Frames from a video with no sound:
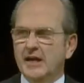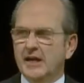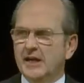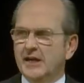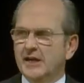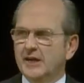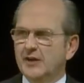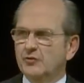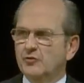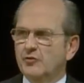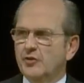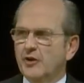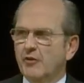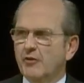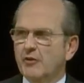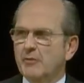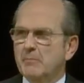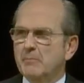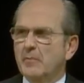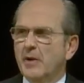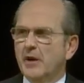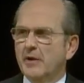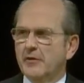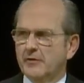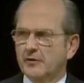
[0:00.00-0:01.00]
Is there a
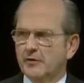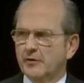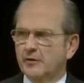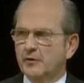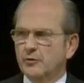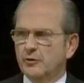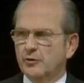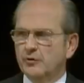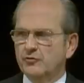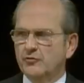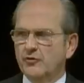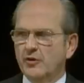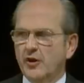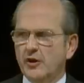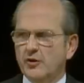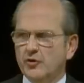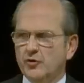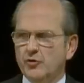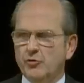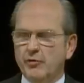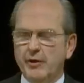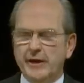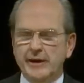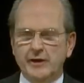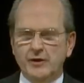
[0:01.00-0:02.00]
mother who has not
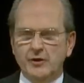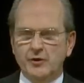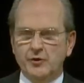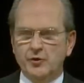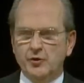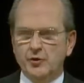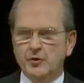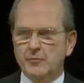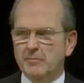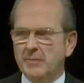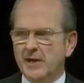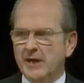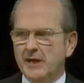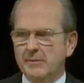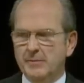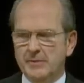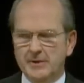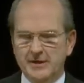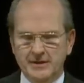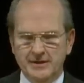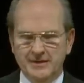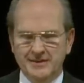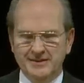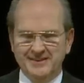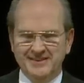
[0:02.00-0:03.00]
cradled her
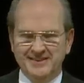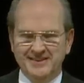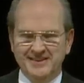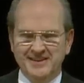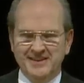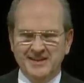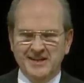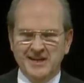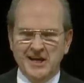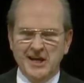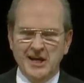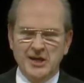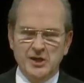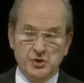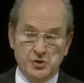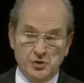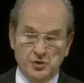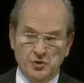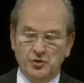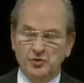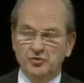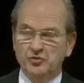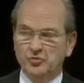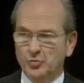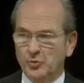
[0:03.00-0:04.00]
baby, as
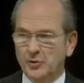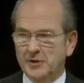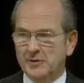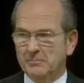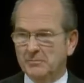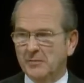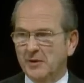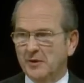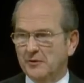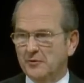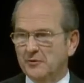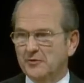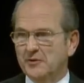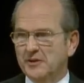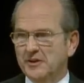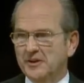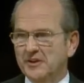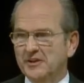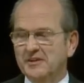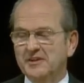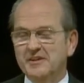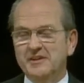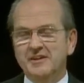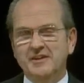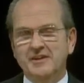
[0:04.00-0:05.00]
your sweet mother
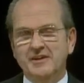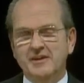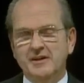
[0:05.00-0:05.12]
did,